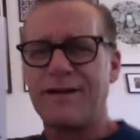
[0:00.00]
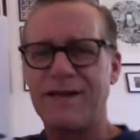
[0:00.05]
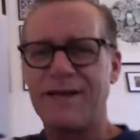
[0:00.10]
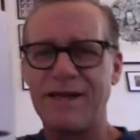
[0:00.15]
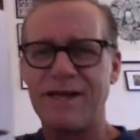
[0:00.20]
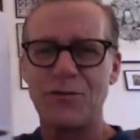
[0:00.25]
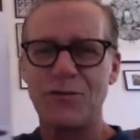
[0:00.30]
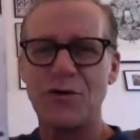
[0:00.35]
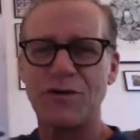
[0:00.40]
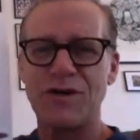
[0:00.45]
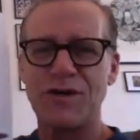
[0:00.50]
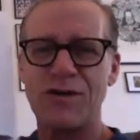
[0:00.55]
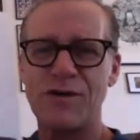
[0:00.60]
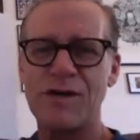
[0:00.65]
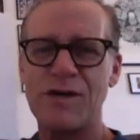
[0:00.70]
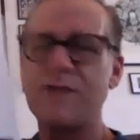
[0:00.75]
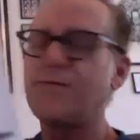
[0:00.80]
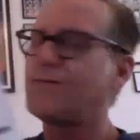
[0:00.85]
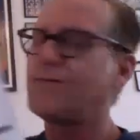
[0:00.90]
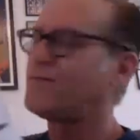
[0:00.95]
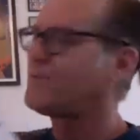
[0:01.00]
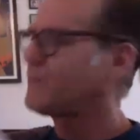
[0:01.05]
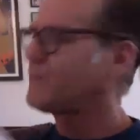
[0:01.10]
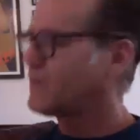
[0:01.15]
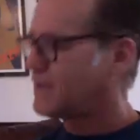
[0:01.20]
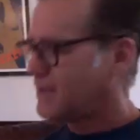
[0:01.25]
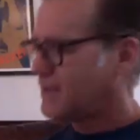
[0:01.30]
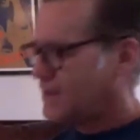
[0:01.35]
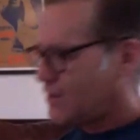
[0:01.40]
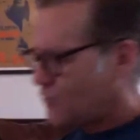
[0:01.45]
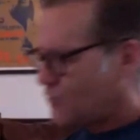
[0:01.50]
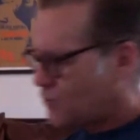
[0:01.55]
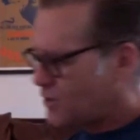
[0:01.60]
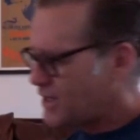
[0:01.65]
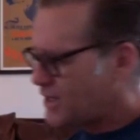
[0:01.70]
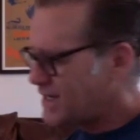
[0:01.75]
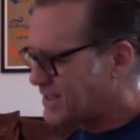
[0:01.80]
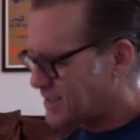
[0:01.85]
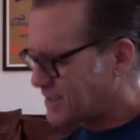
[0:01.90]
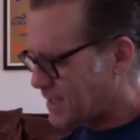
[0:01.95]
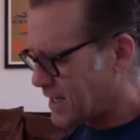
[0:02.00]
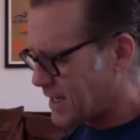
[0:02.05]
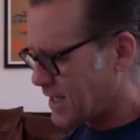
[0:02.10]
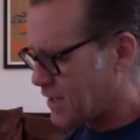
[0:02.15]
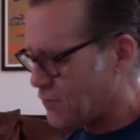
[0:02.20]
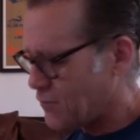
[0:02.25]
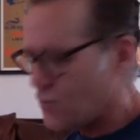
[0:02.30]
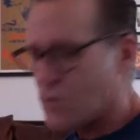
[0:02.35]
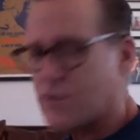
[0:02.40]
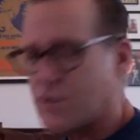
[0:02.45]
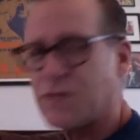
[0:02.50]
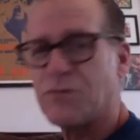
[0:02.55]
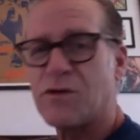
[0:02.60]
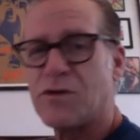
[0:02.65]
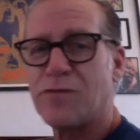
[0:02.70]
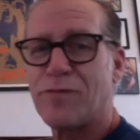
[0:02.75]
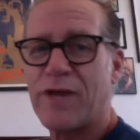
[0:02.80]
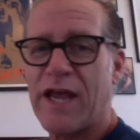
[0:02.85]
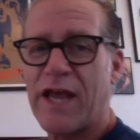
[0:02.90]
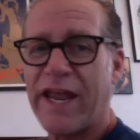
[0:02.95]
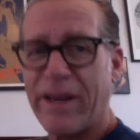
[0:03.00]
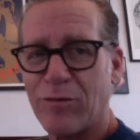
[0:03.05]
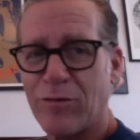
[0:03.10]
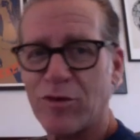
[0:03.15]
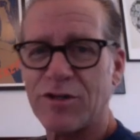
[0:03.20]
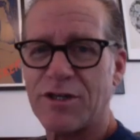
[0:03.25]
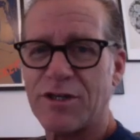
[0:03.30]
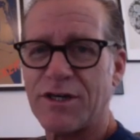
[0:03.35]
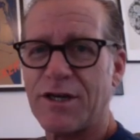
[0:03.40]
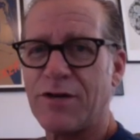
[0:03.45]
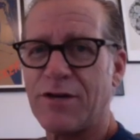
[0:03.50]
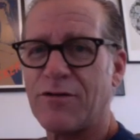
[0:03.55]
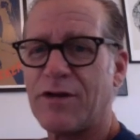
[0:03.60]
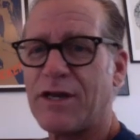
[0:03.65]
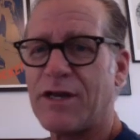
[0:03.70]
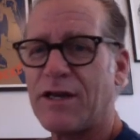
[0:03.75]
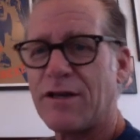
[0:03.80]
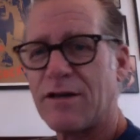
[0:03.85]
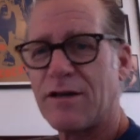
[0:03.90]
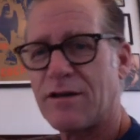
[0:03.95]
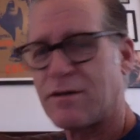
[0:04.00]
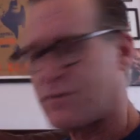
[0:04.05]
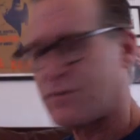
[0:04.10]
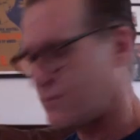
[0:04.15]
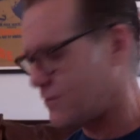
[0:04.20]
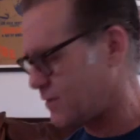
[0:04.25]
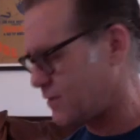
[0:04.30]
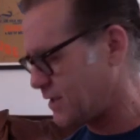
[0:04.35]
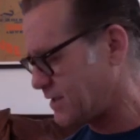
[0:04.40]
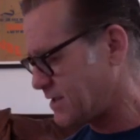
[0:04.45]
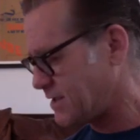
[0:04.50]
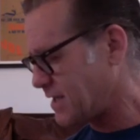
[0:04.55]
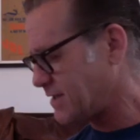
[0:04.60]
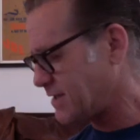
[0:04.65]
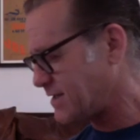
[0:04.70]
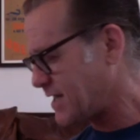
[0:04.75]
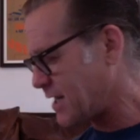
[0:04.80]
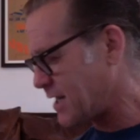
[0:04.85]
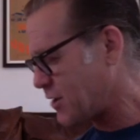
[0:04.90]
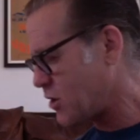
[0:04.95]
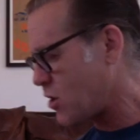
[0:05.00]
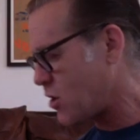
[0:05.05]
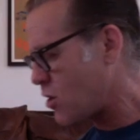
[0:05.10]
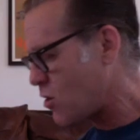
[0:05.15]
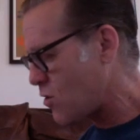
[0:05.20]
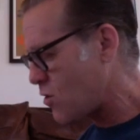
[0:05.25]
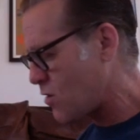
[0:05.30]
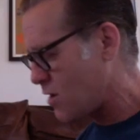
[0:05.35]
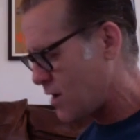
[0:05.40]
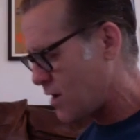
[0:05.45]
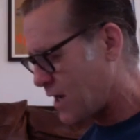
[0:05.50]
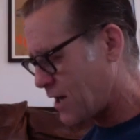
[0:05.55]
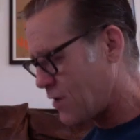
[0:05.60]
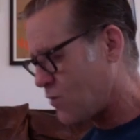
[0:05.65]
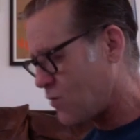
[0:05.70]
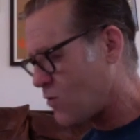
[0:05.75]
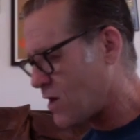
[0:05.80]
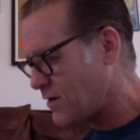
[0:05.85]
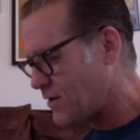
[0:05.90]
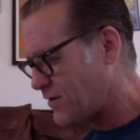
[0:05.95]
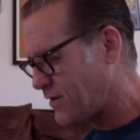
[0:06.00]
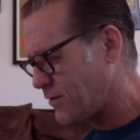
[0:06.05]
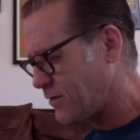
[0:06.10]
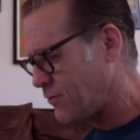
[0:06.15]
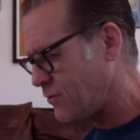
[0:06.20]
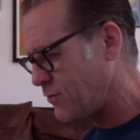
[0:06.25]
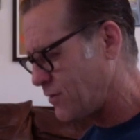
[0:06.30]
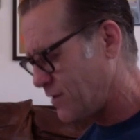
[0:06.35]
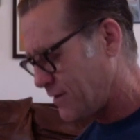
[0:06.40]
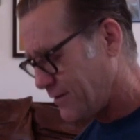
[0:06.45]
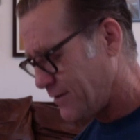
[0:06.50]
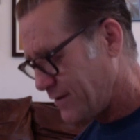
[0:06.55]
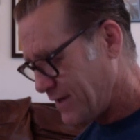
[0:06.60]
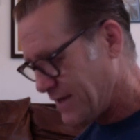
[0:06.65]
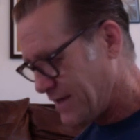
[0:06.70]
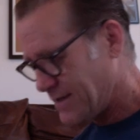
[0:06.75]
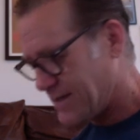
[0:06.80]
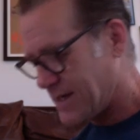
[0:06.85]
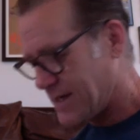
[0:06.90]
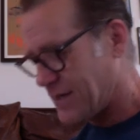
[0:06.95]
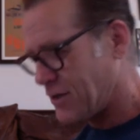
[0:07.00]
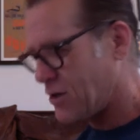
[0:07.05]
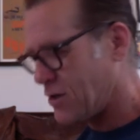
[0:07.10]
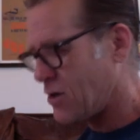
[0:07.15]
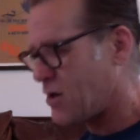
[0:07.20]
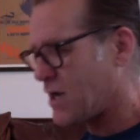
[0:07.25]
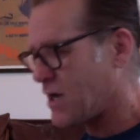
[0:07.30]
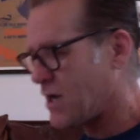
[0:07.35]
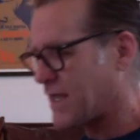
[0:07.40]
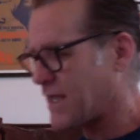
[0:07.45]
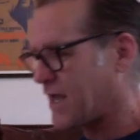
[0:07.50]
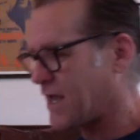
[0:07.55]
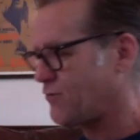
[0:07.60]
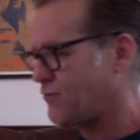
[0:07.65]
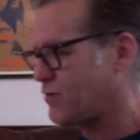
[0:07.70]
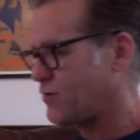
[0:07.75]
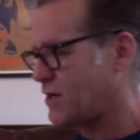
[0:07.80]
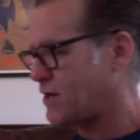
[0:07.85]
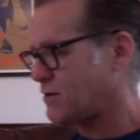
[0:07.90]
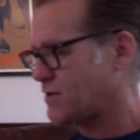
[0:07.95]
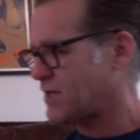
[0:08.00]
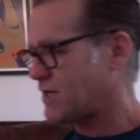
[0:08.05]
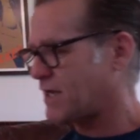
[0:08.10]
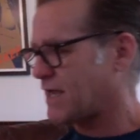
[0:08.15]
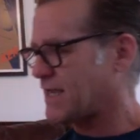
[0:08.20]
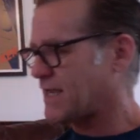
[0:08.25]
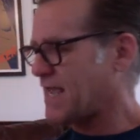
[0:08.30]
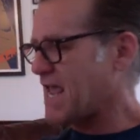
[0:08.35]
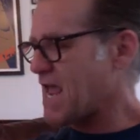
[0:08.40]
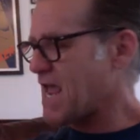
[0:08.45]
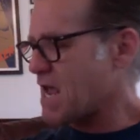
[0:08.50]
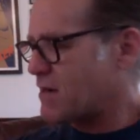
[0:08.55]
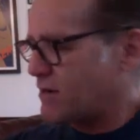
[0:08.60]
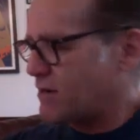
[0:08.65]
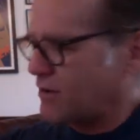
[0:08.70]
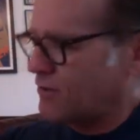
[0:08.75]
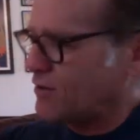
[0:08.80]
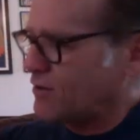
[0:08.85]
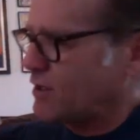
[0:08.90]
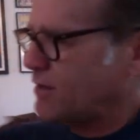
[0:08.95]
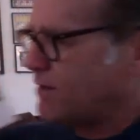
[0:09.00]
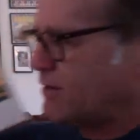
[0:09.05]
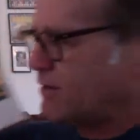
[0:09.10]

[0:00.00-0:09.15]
He won't do it. Well, he's saying he was, he wouldn't be able to do it. He couldn't. He's not saying no, I don't want to. He's saying no, I can't really, I don't think I can do it.